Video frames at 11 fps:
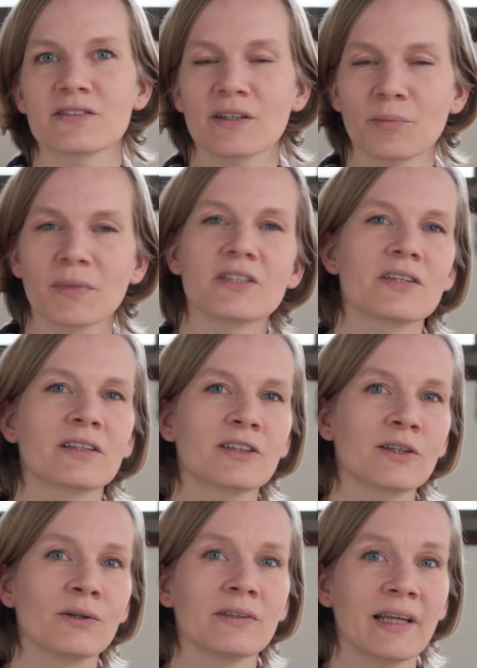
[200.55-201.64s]
That means that
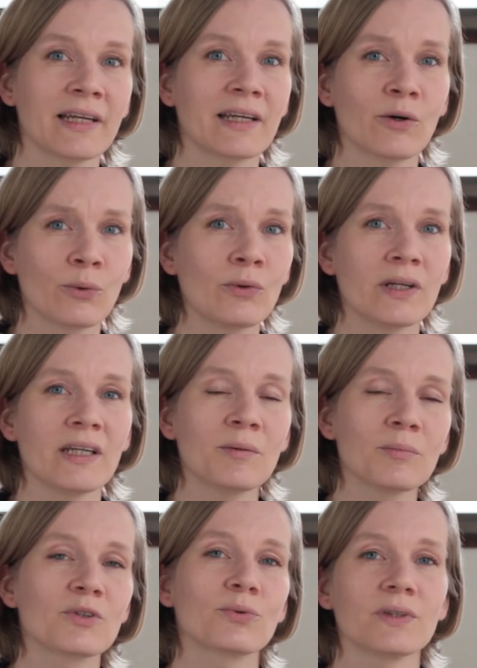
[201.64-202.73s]
they go in
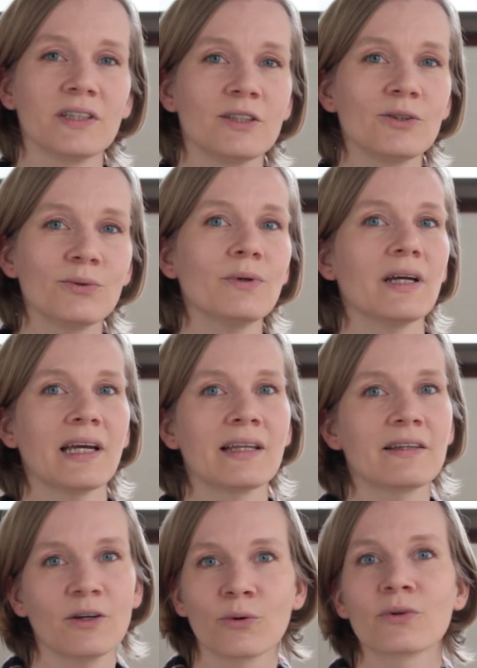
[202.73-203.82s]
between you and
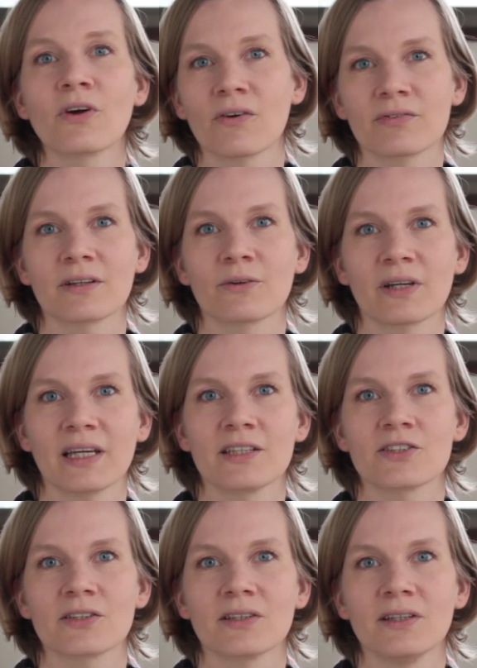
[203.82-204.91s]
the owner of the location.